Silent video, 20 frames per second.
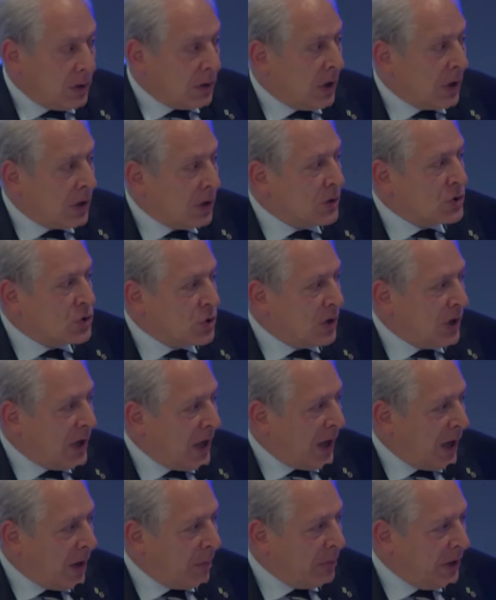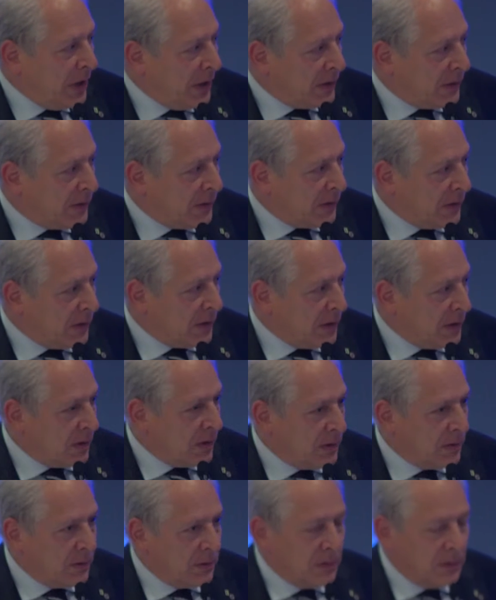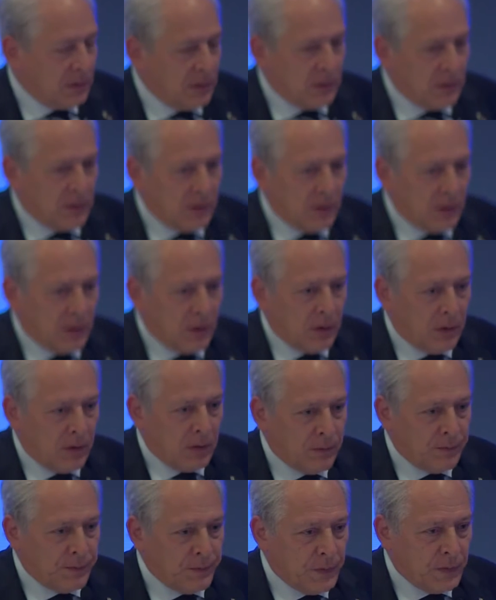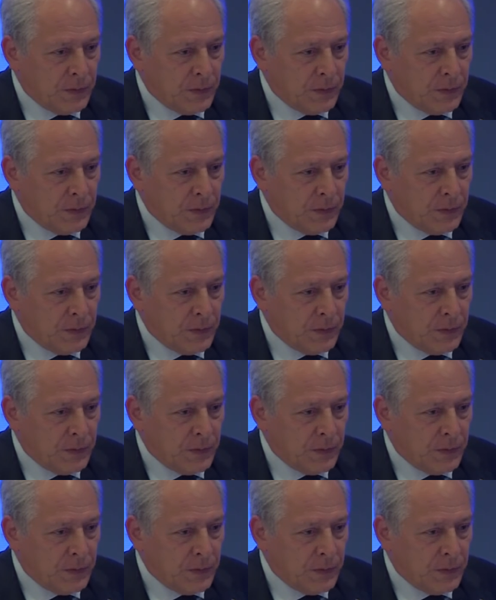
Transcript: a cultural habit of